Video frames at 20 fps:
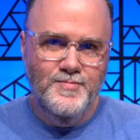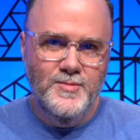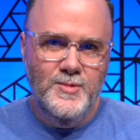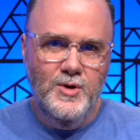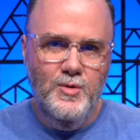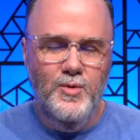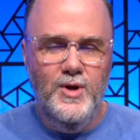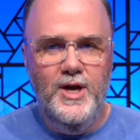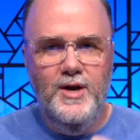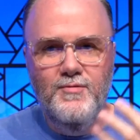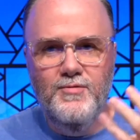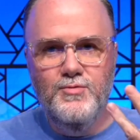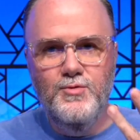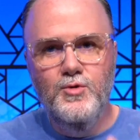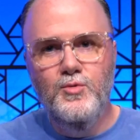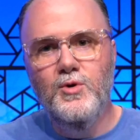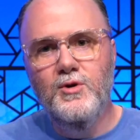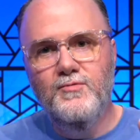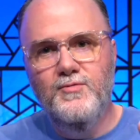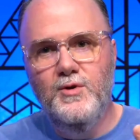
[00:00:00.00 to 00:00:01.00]
We have 3
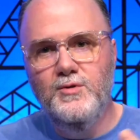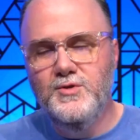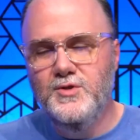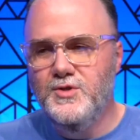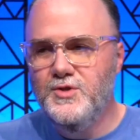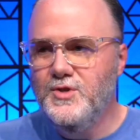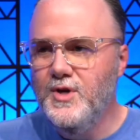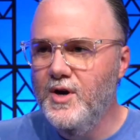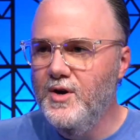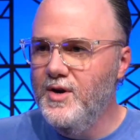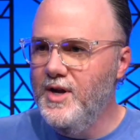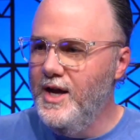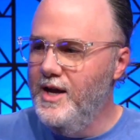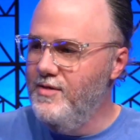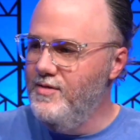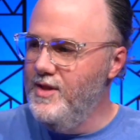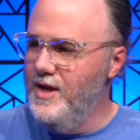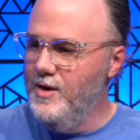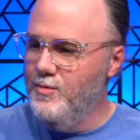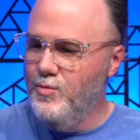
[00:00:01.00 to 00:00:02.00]
workflows to start, and
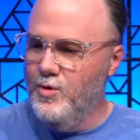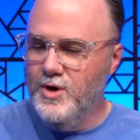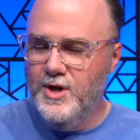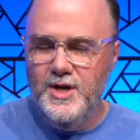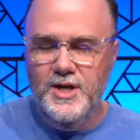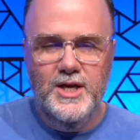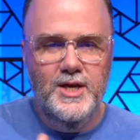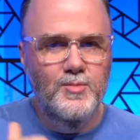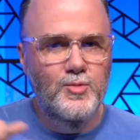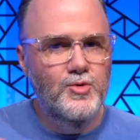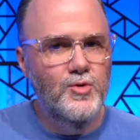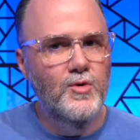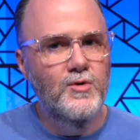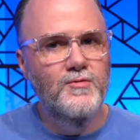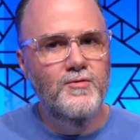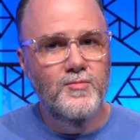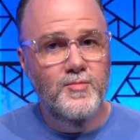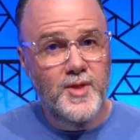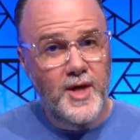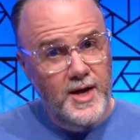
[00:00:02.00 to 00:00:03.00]
then we're going to keep growing
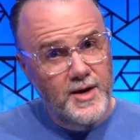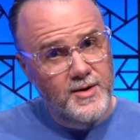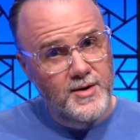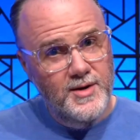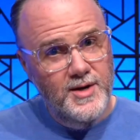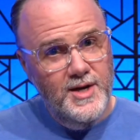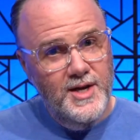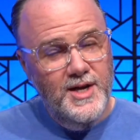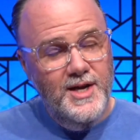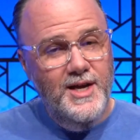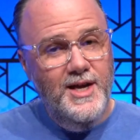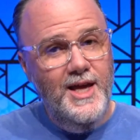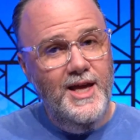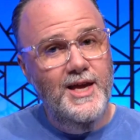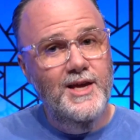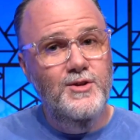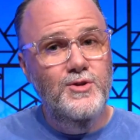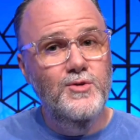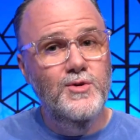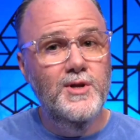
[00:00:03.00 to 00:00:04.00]
from there.
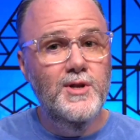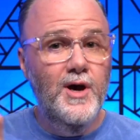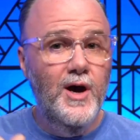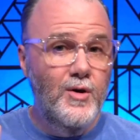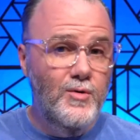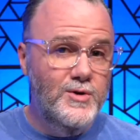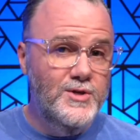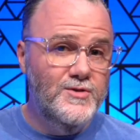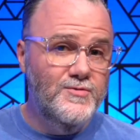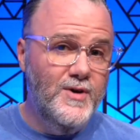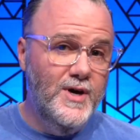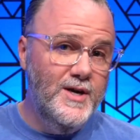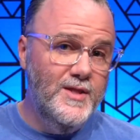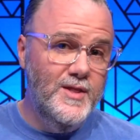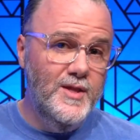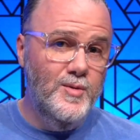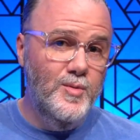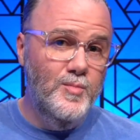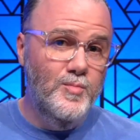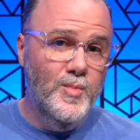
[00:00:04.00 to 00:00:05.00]
And you can always find
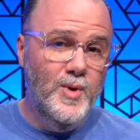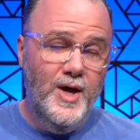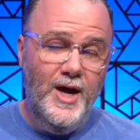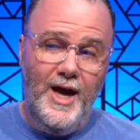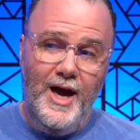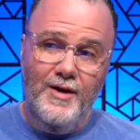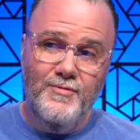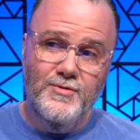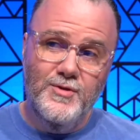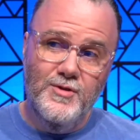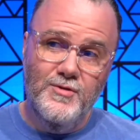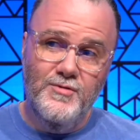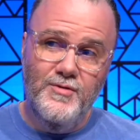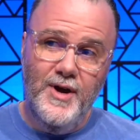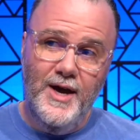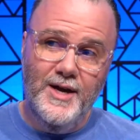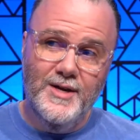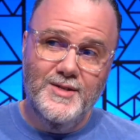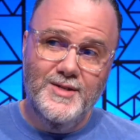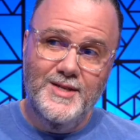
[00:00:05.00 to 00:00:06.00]
them after the
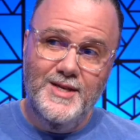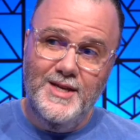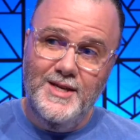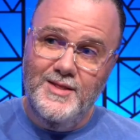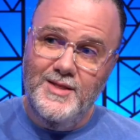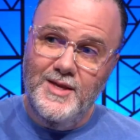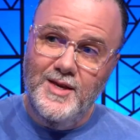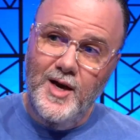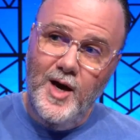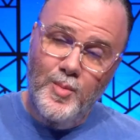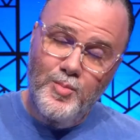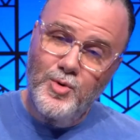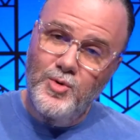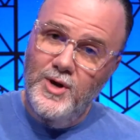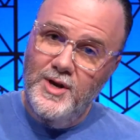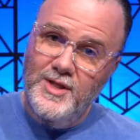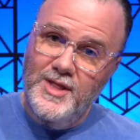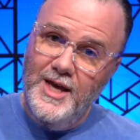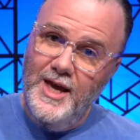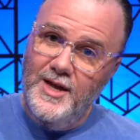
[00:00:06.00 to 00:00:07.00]
fact. In the upper right
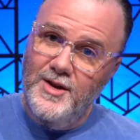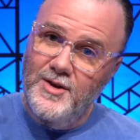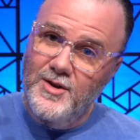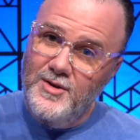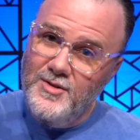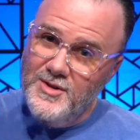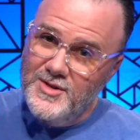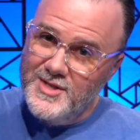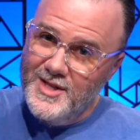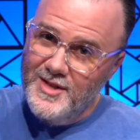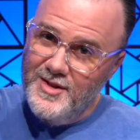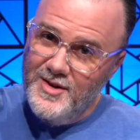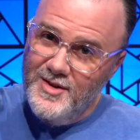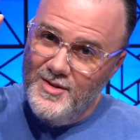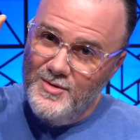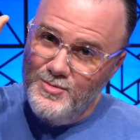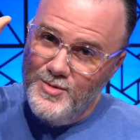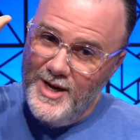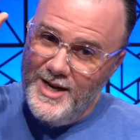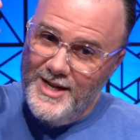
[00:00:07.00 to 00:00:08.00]
of the editor, there's a little
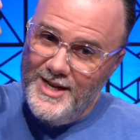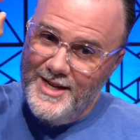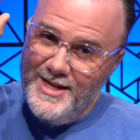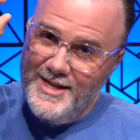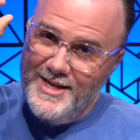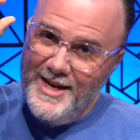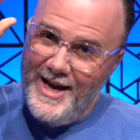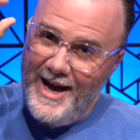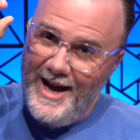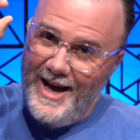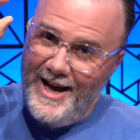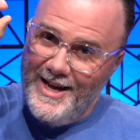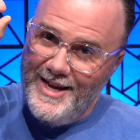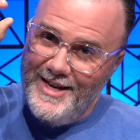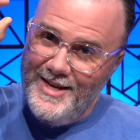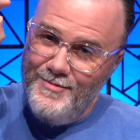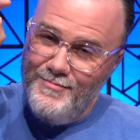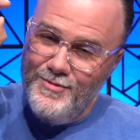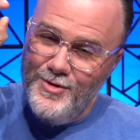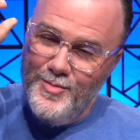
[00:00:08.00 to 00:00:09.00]
radiating eye
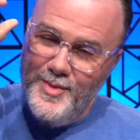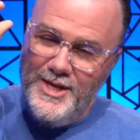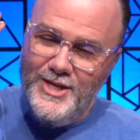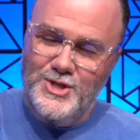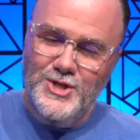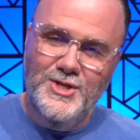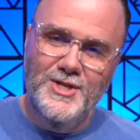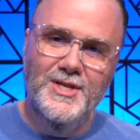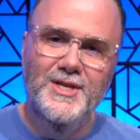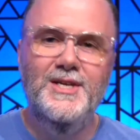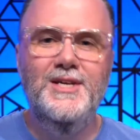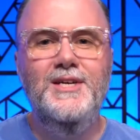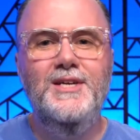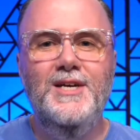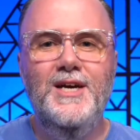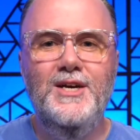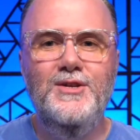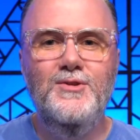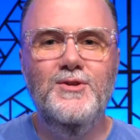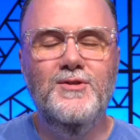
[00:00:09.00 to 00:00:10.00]
information,
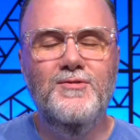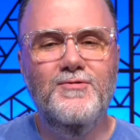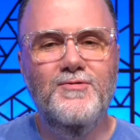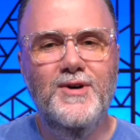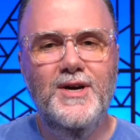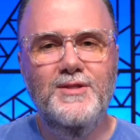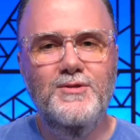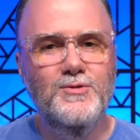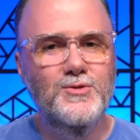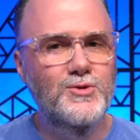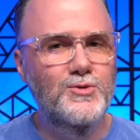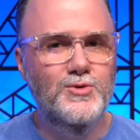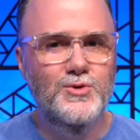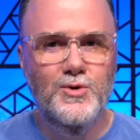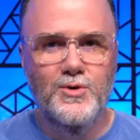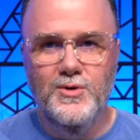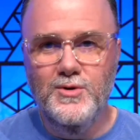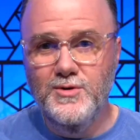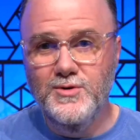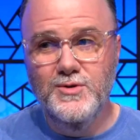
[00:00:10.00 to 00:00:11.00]
and you can find those
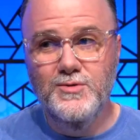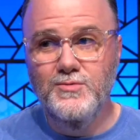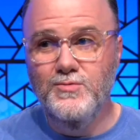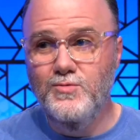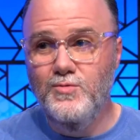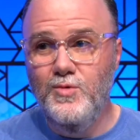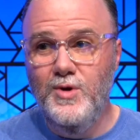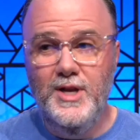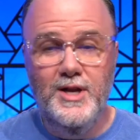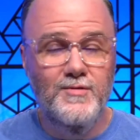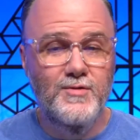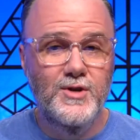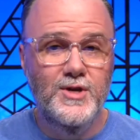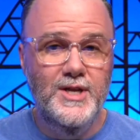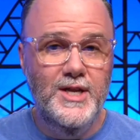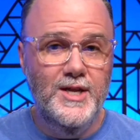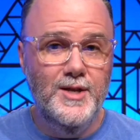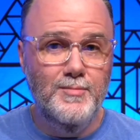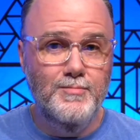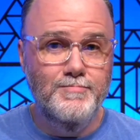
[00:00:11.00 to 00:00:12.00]
tutorials whenever you
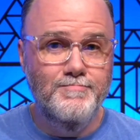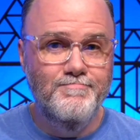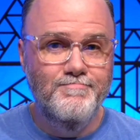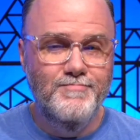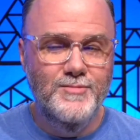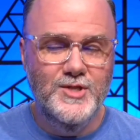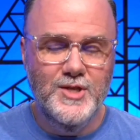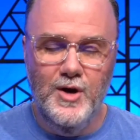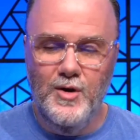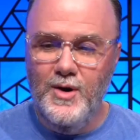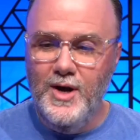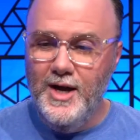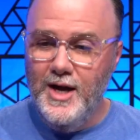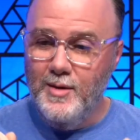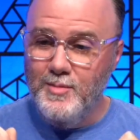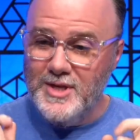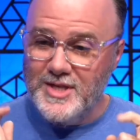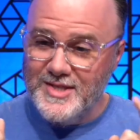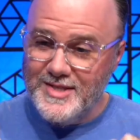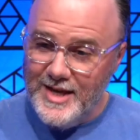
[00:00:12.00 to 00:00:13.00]
need them. So I'm
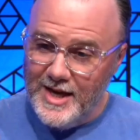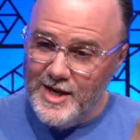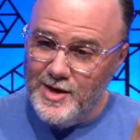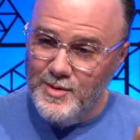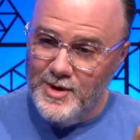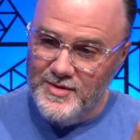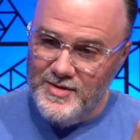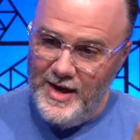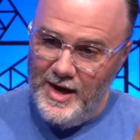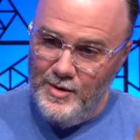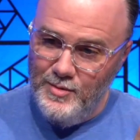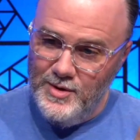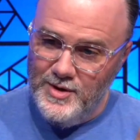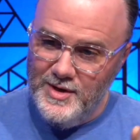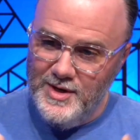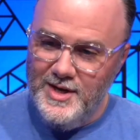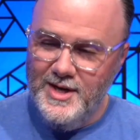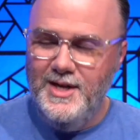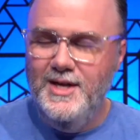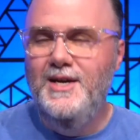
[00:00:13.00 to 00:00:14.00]
excited about that one.
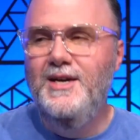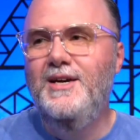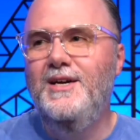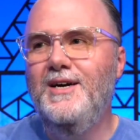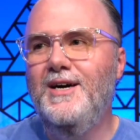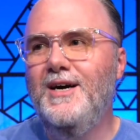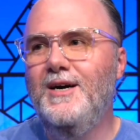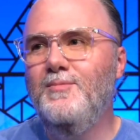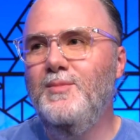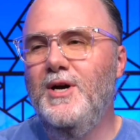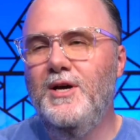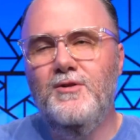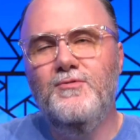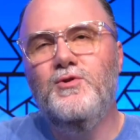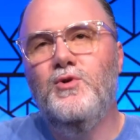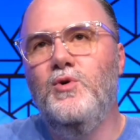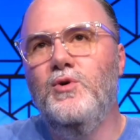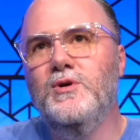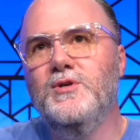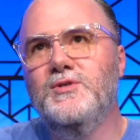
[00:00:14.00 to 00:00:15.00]
And of
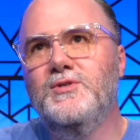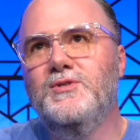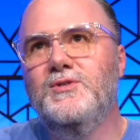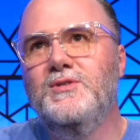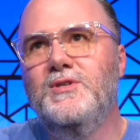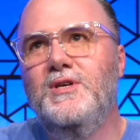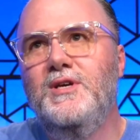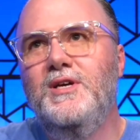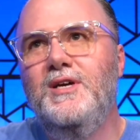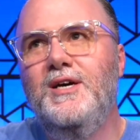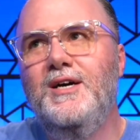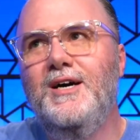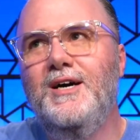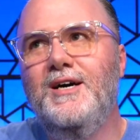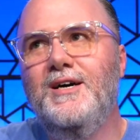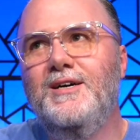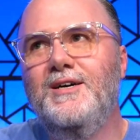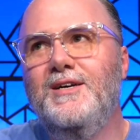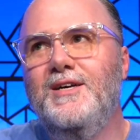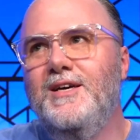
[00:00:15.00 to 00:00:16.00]
course,
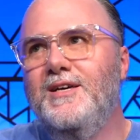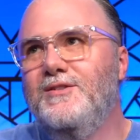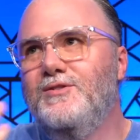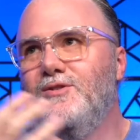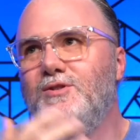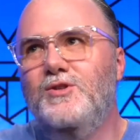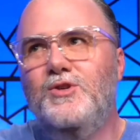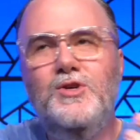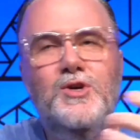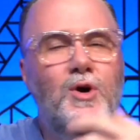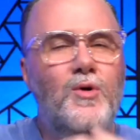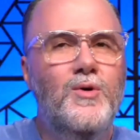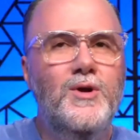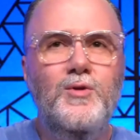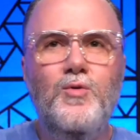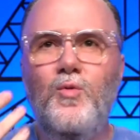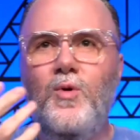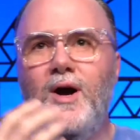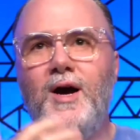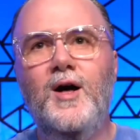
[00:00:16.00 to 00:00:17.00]
pairing
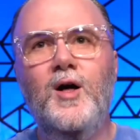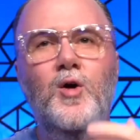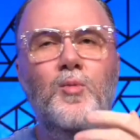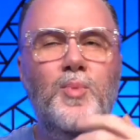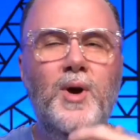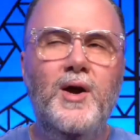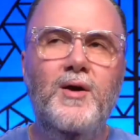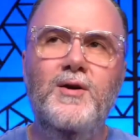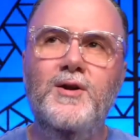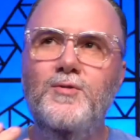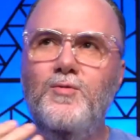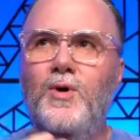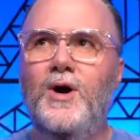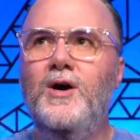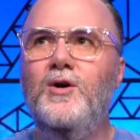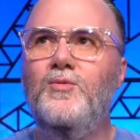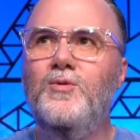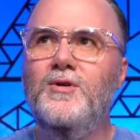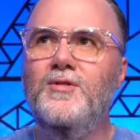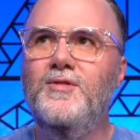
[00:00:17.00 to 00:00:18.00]
well
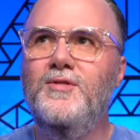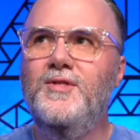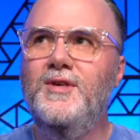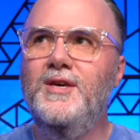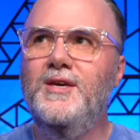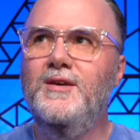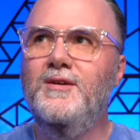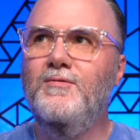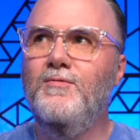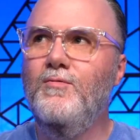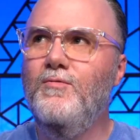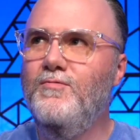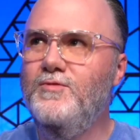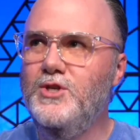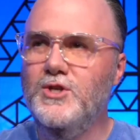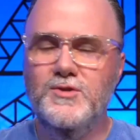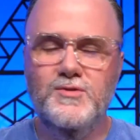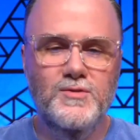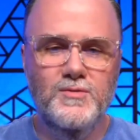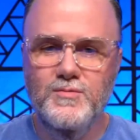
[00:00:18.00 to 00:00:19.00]
with the
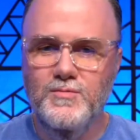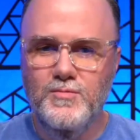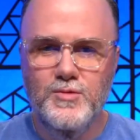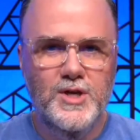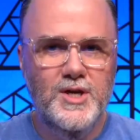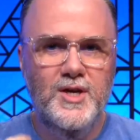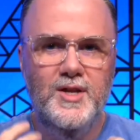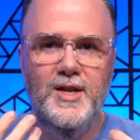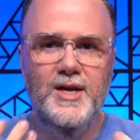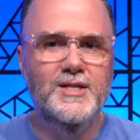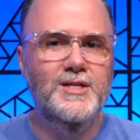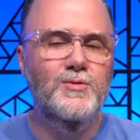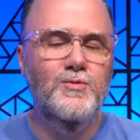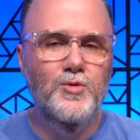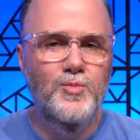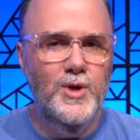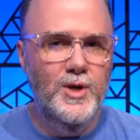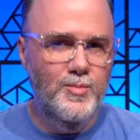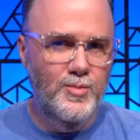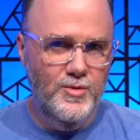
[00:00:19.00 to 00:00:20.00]
just connecting with
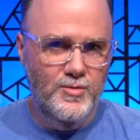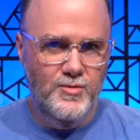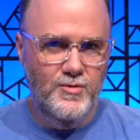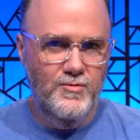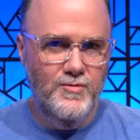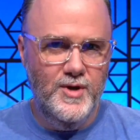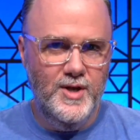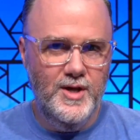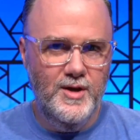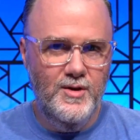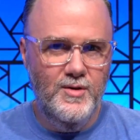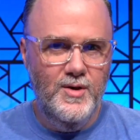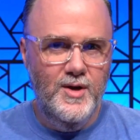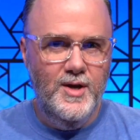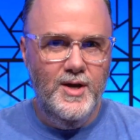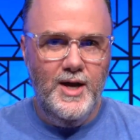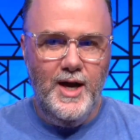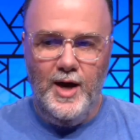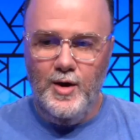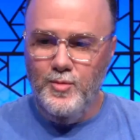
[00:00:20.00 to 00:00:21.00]
people through video.
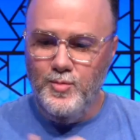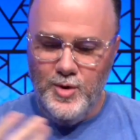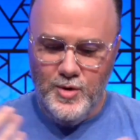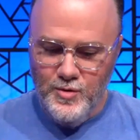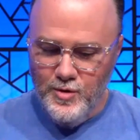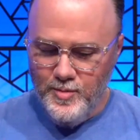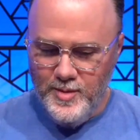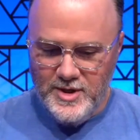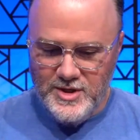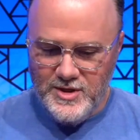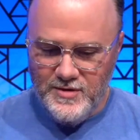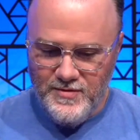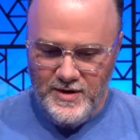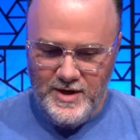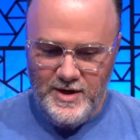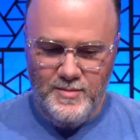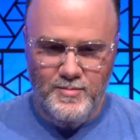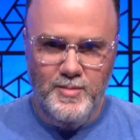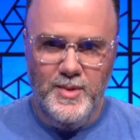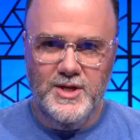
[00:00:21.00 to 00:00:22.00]
I would be remiss if I
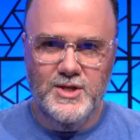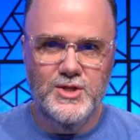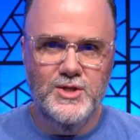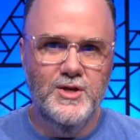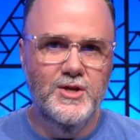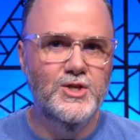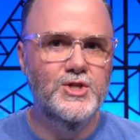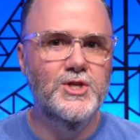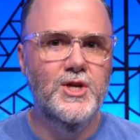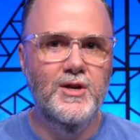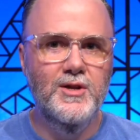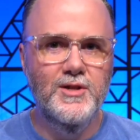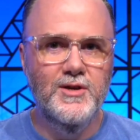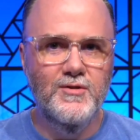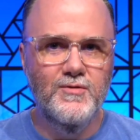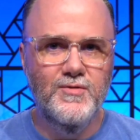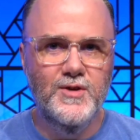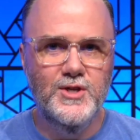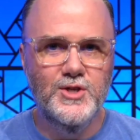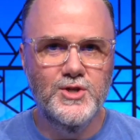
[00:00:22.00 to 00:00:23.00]
didn't mention our share link
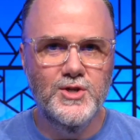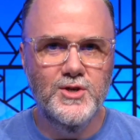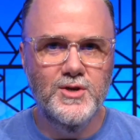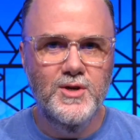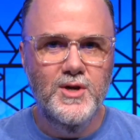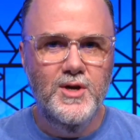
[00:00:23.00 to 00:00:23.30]
feature,